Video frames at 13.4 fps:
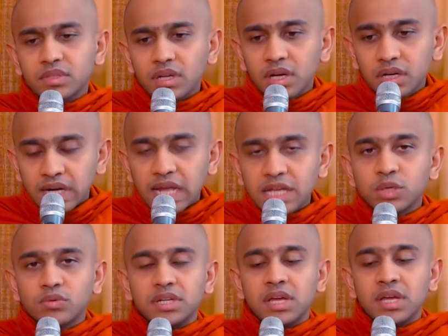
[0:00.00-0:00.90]

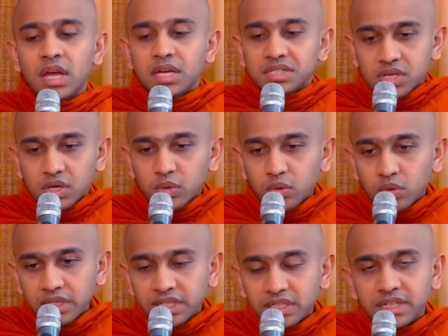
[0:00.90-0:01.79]
Gradually,
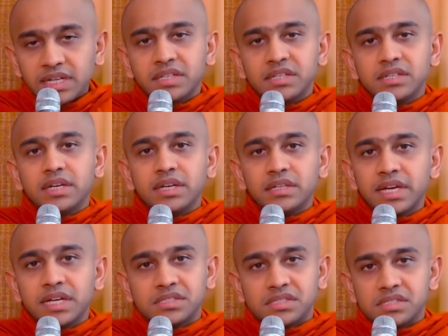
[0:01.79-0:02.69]
slowly it
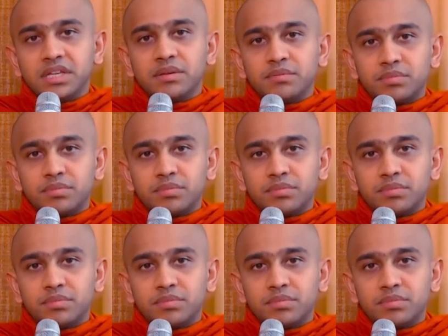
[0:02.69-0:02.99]
gets deep.